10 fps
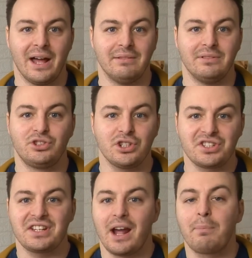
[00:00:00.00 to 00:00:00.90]
and just
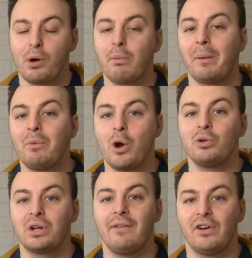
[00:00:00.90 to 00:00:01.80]
to say, I probably
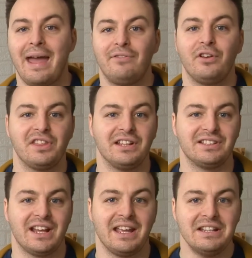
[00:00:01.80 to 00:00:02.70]
won't cover everything
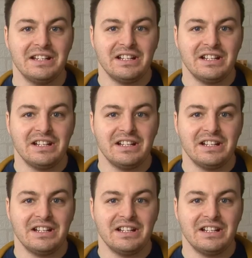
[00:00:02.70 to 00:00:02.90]
today,